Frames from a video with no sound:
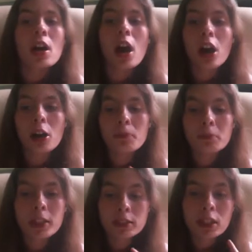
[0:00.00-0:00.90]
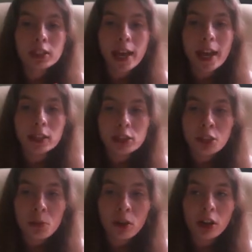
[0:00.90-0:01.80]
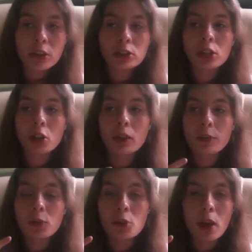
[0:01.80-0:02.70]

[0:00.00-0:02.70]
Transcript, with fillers: This does end tomorrow, so if you